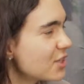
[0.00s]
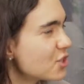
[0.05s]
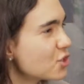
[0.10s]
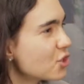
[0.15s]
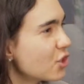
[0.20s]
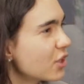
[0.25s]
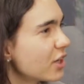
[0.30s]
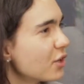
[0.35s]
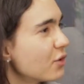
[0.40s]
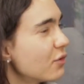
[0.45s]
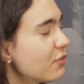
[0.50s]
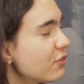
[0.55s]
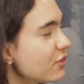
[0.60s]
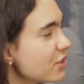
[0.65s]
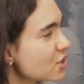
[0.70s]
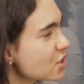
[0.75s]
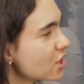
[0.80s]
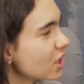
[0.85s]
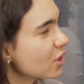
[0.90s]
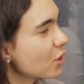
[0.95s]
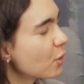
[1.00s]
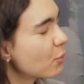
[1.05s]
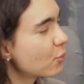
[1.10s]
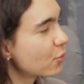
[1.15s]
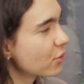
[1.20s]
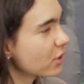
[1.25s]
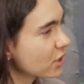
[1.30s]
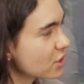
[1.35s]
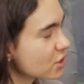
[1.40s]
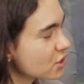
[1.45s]
It's not an official
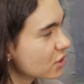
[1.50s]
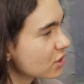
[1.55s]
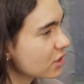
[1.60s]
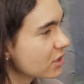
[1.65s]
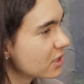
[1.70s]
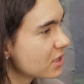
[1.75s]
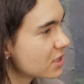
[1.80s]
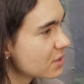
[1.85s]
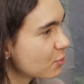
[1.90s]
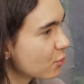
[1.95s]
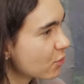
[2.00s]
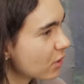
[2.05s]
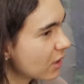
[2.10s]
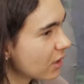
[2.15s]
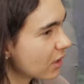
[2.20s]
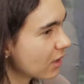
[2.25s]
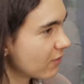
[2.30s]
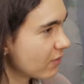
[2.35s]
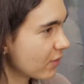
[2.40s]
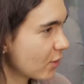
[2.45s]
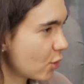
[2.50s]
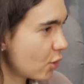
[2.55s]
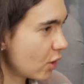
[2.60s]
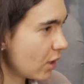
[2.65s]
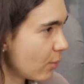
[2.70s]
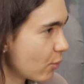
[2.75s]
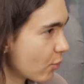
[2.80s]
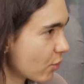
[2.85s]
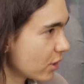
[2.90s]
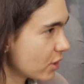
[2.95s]
co-production. It's more like a
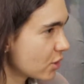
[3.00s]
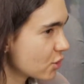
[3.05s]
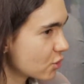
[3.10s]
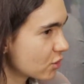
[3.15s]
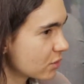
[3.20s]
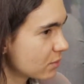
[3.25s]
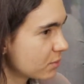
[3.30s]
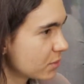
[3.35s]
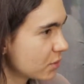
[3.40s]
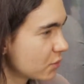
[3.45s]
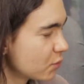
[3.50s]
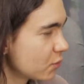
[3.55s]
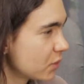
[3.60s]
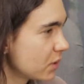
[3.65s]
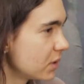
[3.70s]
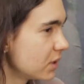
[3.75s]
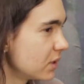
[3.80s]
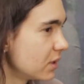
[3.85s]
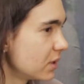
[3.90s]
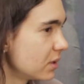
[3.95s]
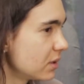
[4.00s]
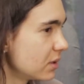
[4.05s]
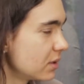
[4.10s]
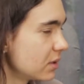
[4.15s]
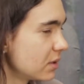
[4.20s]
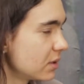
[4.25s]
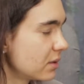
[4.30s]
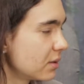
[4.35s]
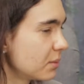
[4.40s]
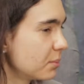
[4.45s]
collaboration between
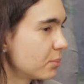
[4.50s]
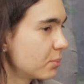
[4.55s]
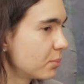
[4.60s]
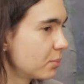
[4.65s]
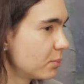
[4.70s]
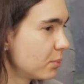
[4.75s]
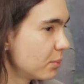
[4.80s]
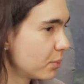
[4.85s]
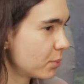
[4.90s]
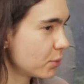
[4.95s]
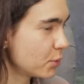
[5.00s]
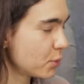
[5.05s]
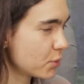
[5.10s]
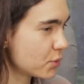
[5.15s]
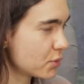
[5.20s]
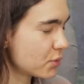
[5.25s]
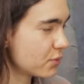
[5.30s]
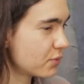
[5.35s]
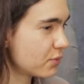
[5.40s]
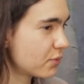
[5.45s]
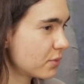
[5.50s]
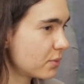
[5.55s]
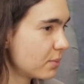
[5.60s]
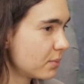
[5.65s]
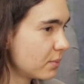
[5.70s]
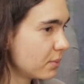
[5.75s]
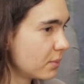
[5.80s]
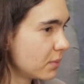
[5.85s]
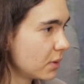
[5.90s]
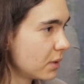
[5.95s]
producer
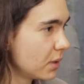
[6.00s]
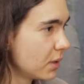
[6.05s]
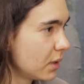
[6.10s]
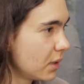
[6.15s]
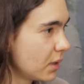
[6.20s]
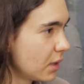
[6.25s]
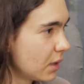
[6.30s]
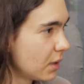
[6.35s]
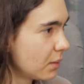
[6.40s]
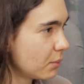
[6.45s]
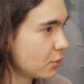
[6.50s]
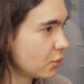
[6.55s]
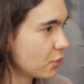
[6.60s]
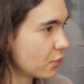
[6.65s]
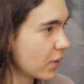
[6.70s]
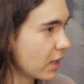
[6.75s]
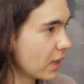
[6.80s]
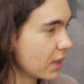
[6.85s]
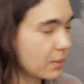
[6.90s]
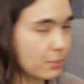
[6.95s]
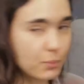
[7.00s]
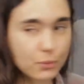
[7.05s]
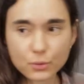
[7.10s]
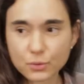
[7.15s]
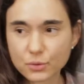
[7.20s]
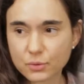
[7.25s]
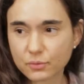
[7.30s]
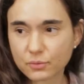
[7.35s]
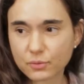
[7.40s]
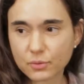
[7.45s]
from Montreal and
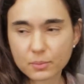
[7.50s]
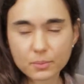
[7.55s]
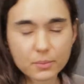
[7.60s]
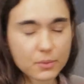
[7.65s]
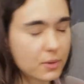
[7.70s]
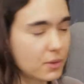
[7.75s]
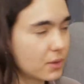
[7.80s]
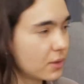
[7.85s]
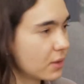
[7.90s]
producer from